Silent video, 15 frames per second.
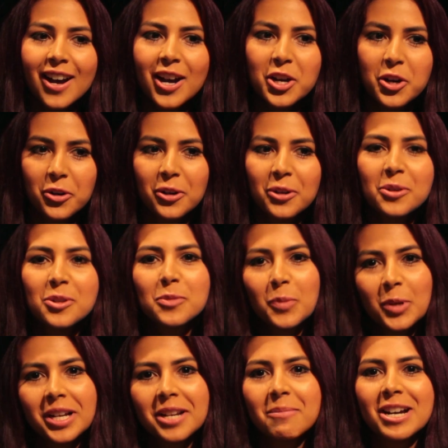a girl who's
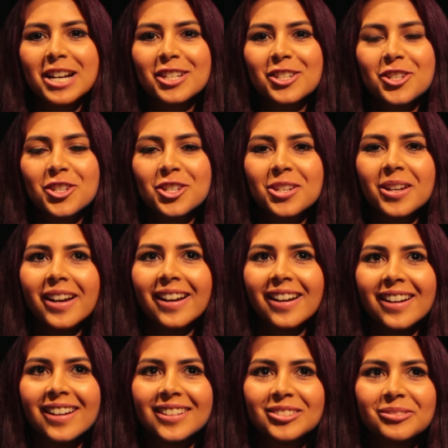pretty much,
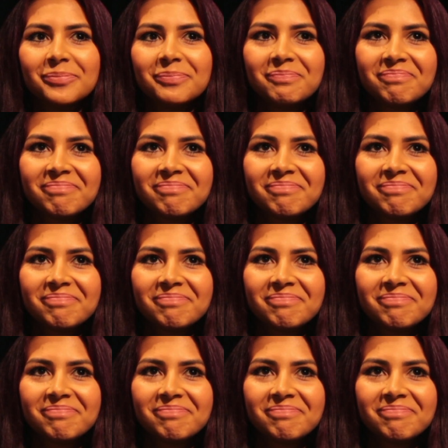um,